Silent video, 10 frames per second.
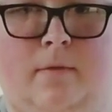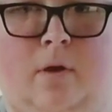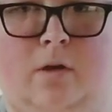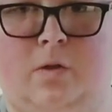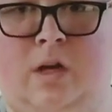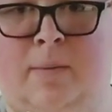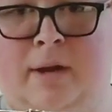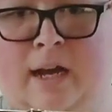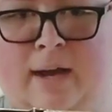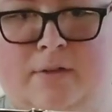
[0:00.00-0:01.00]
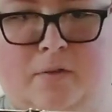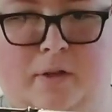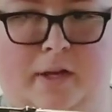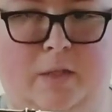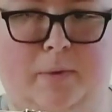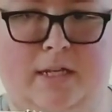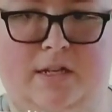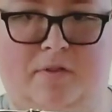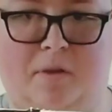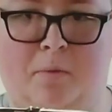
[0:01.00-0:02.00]
Also, none of my knives are really
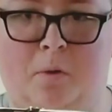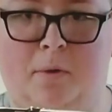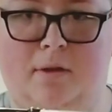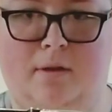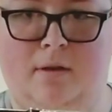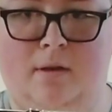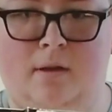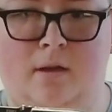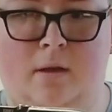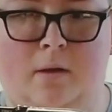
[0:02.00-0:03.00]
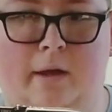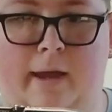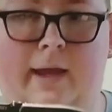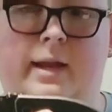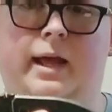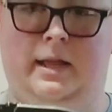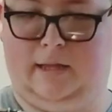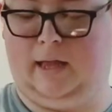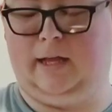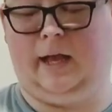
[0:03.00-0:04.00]
expensive at the moment, and
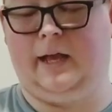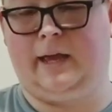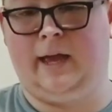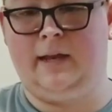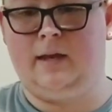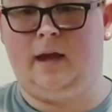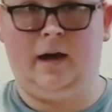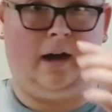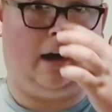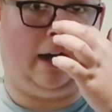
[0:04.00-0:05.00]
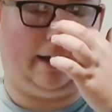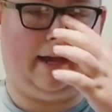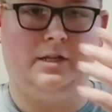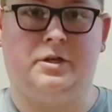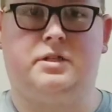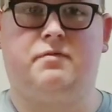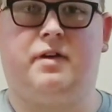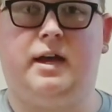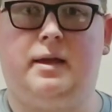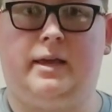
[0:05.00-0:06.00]
again, I can't
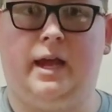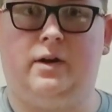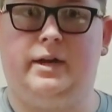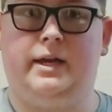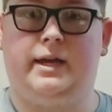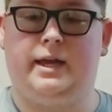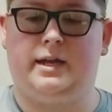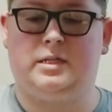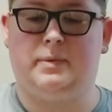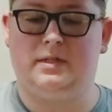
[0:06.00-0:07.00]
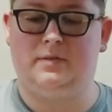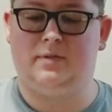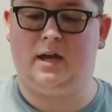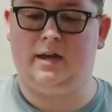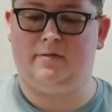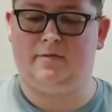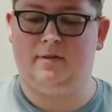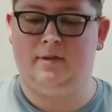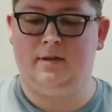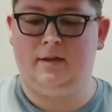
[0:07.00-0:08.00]
justify carrying an expensive knife.
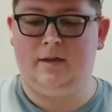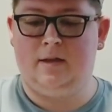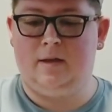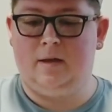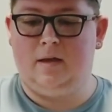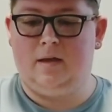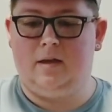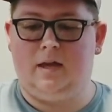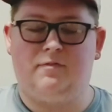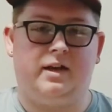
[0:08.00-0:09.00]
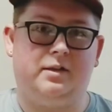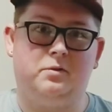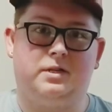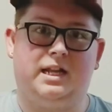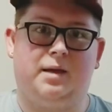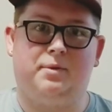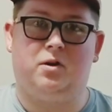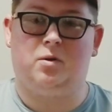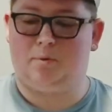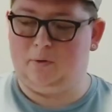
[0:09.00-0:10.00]
If I lose it, I'll be
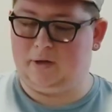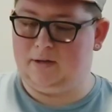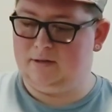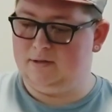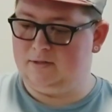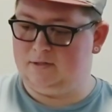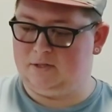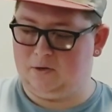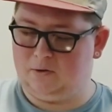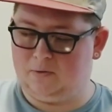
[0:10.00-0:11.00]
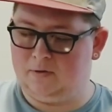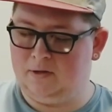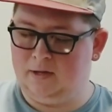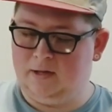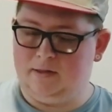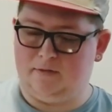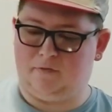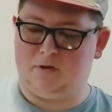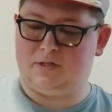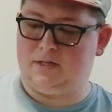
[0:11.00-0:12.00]
heartbroken. So the
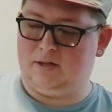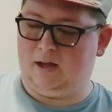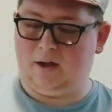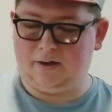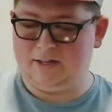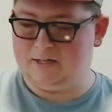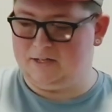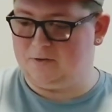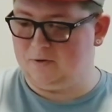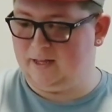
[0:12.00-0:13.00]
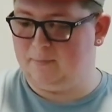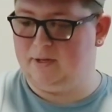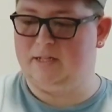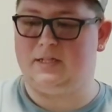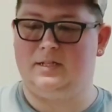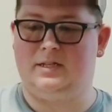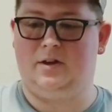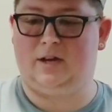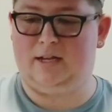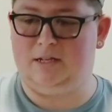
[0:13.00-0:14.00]
first, I'll get to the story then, but this is the
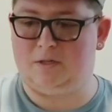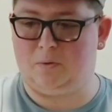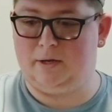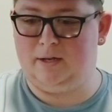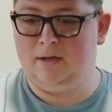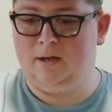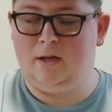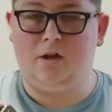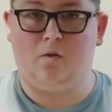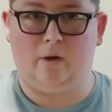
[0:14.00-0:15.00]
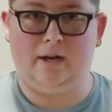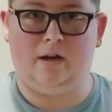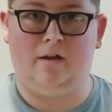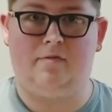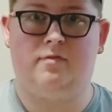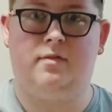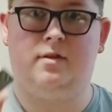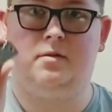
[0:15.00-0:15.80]
CRKT Squid. Great knife.